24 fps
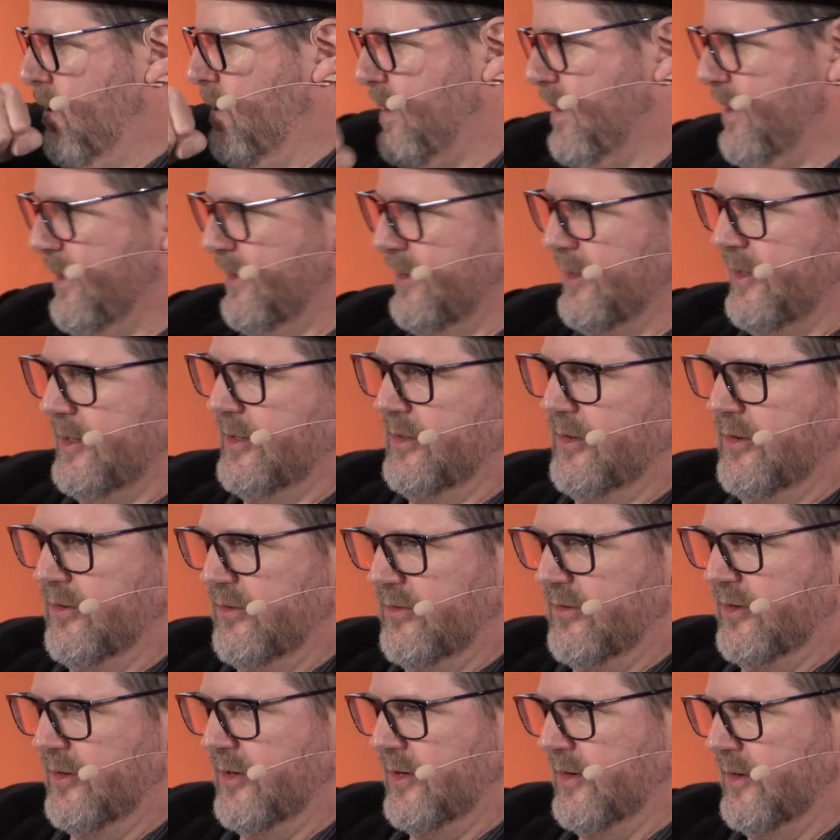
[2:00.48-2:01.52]
and then use
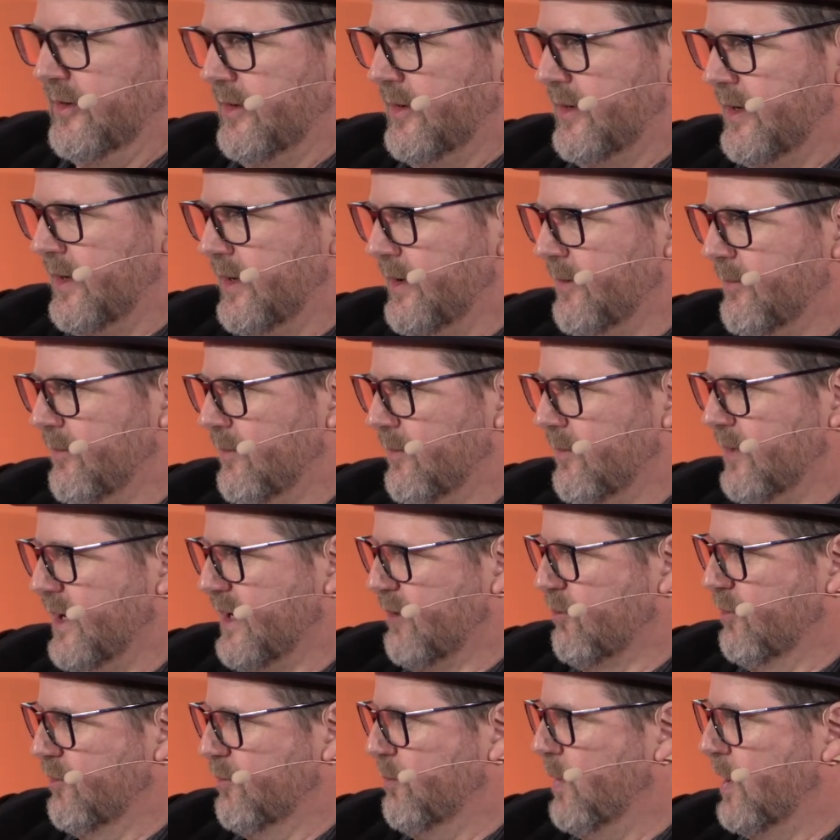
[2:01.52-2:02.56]
a
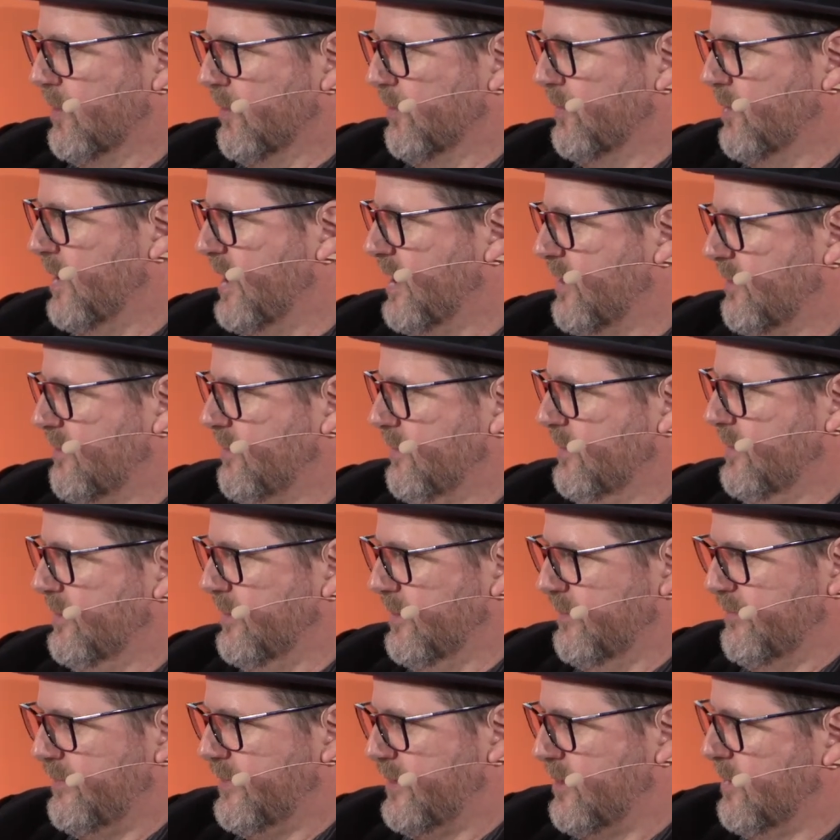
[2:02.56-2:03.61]
language model to actually
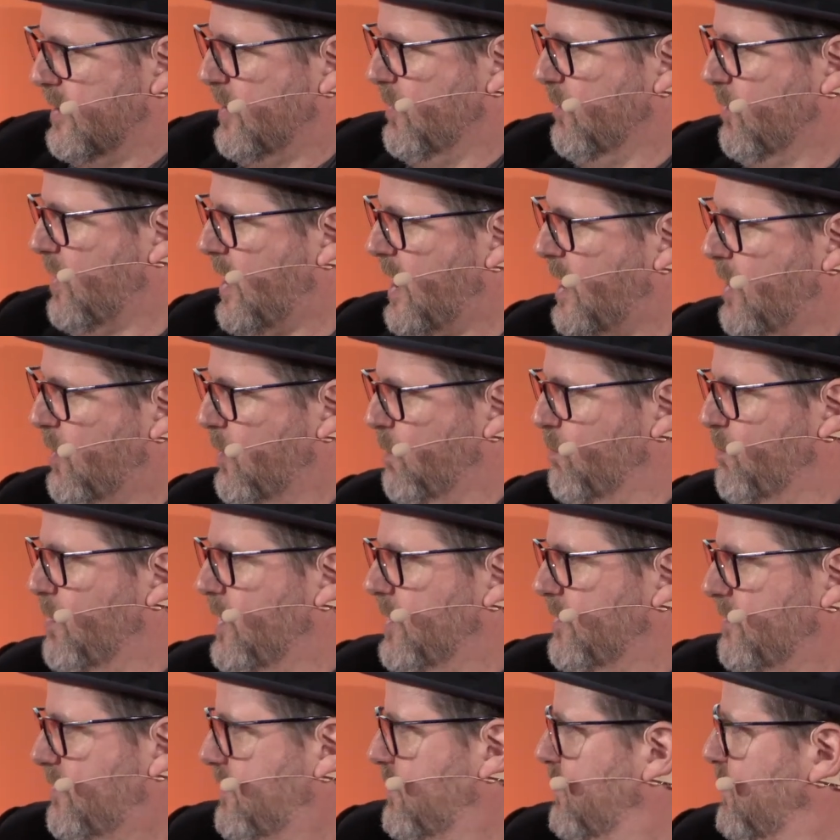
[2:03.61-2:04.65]
then figure out how
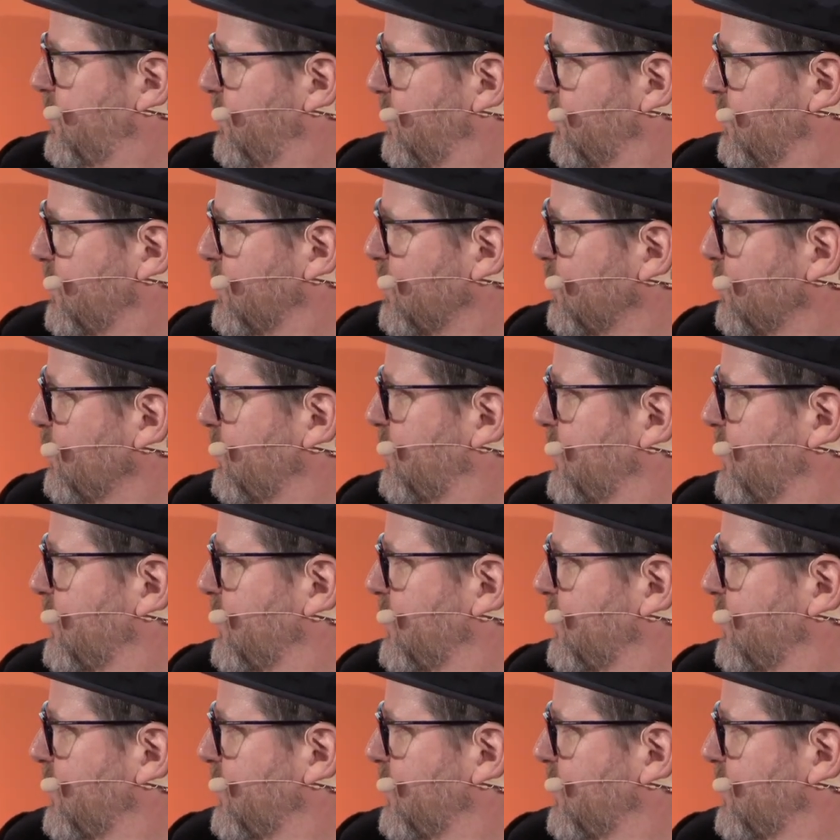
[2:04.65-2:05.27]
best to use